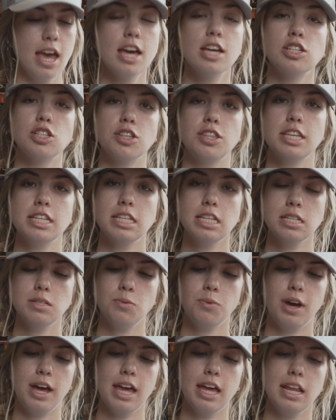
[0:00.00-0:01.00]
So this is
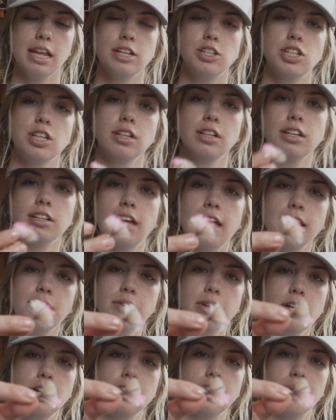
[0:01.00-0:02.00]
what it should look like
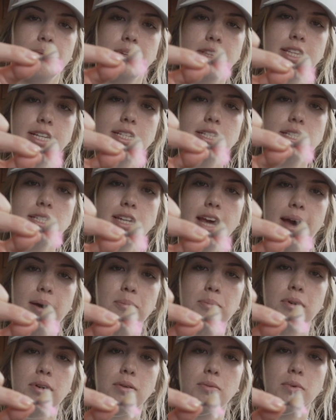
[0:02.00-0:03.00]
when you're done with this
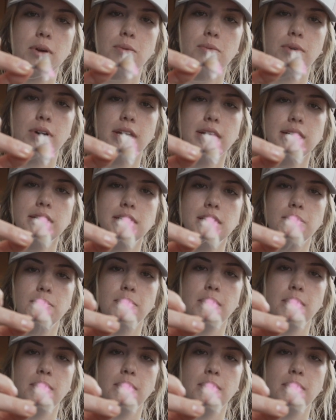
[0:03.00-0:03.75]
step. We want it to